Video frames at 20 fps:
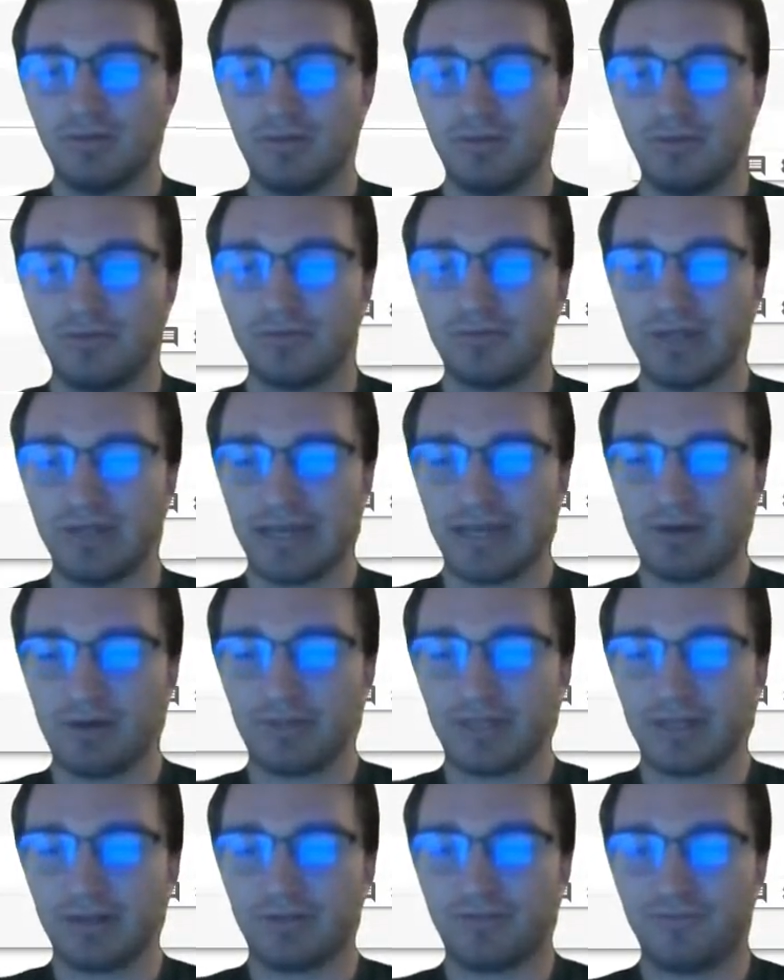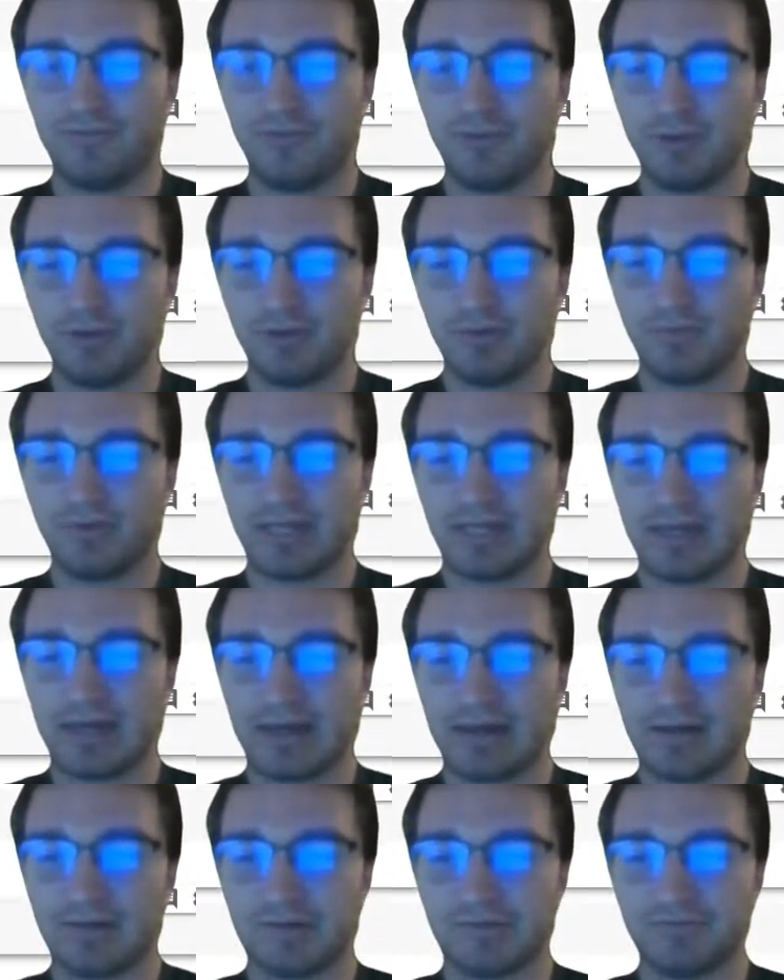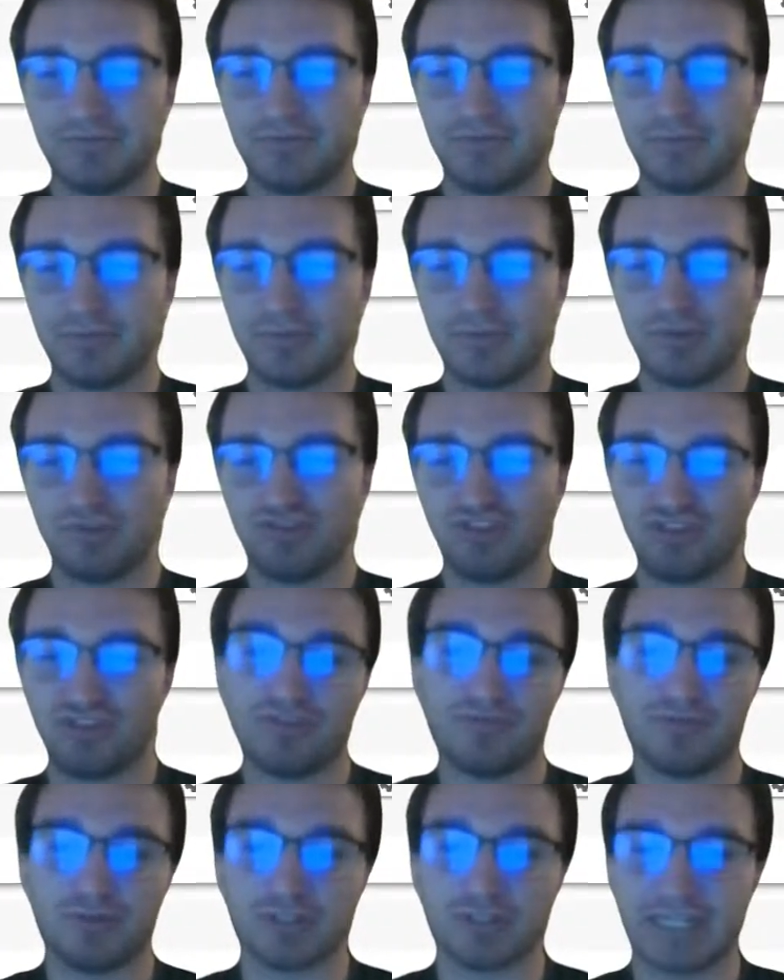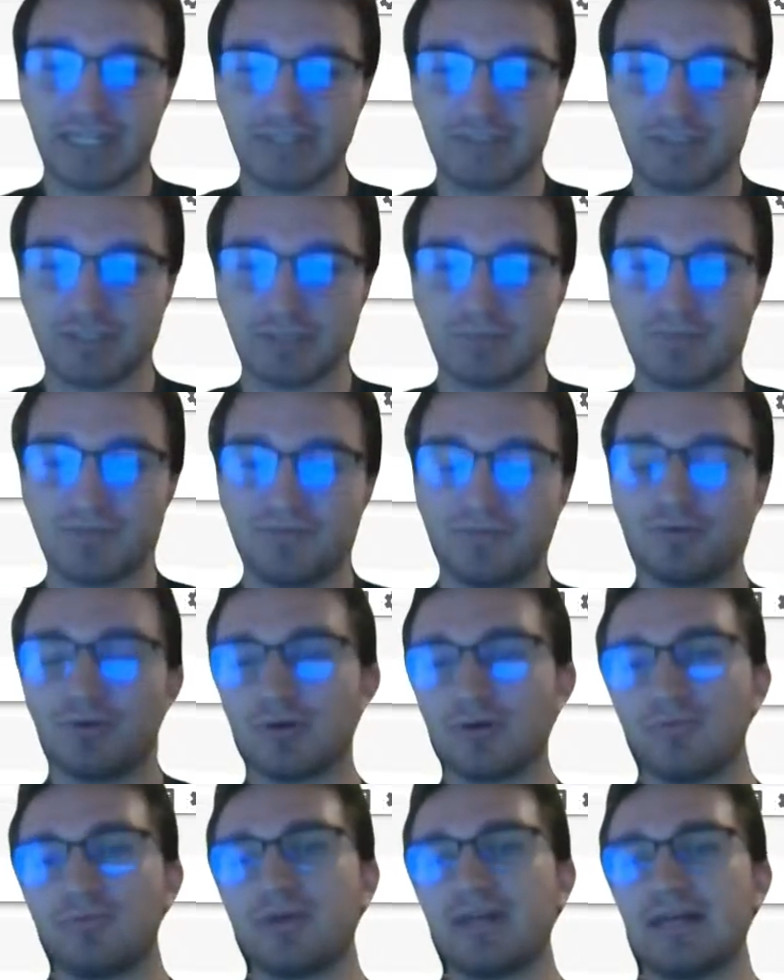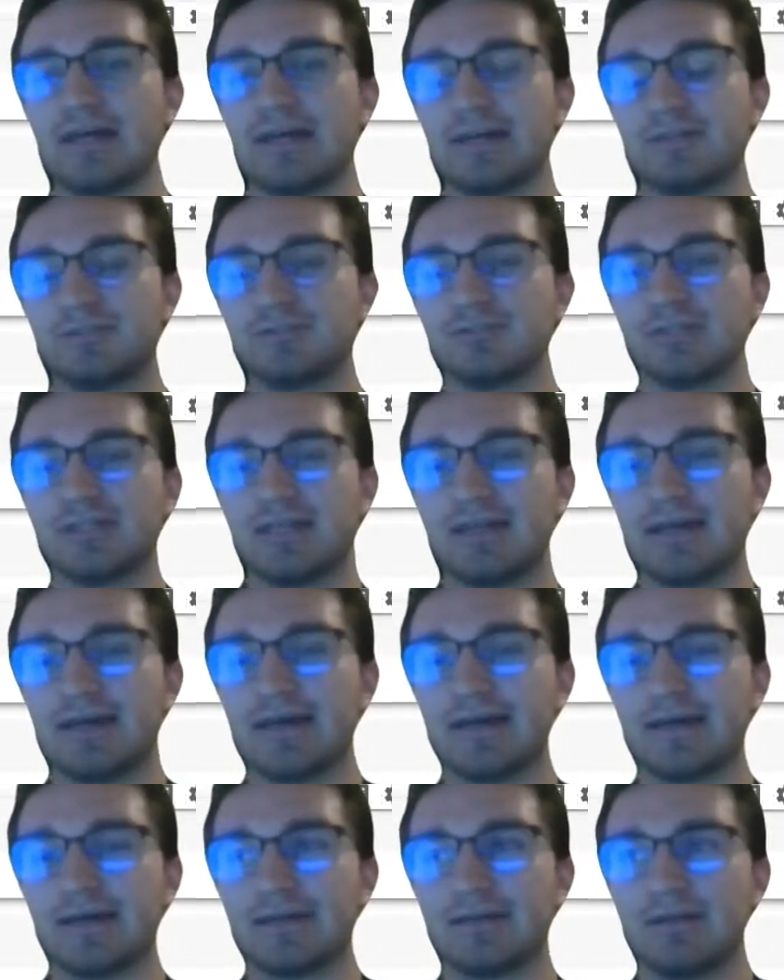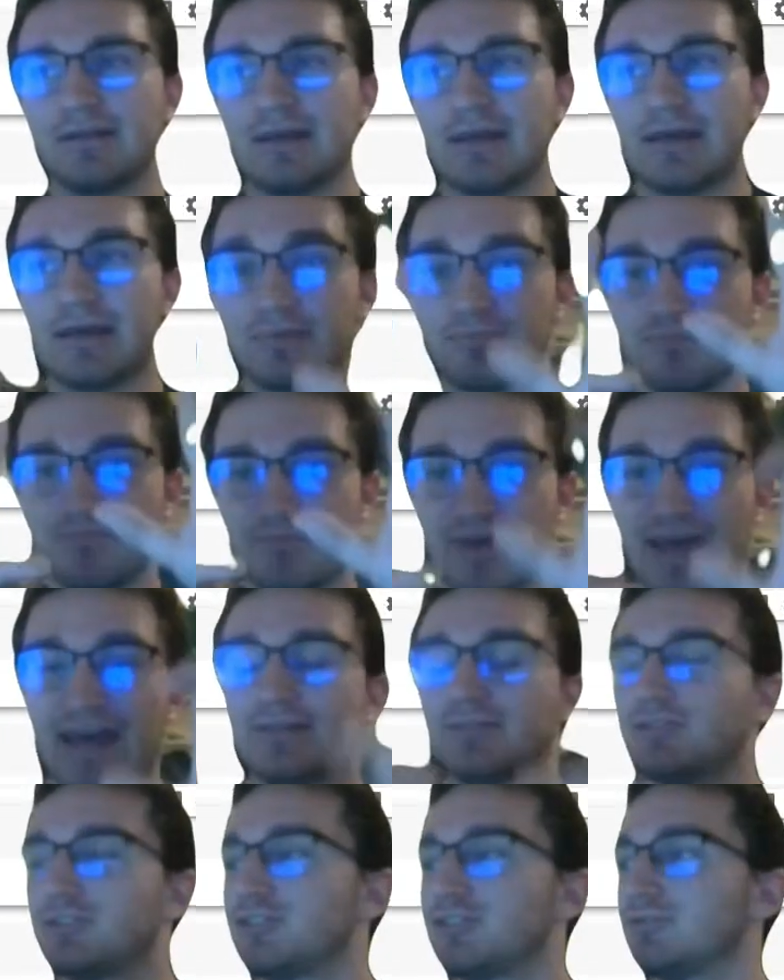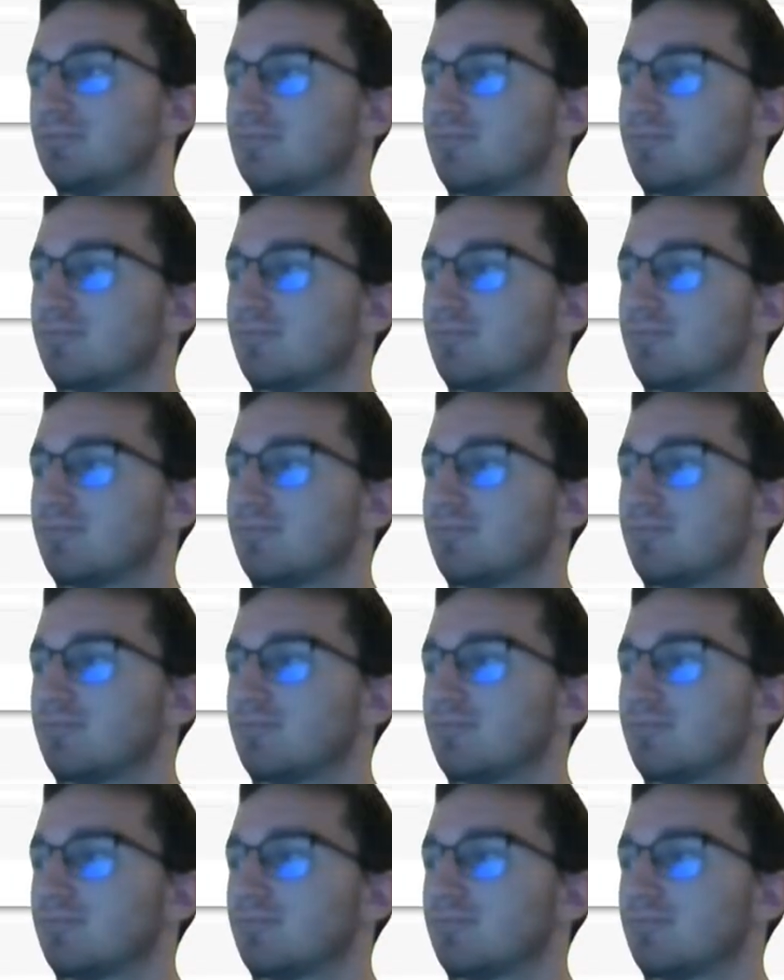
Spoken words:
So now that it's full, we have just the full tensor before we actually had a batch.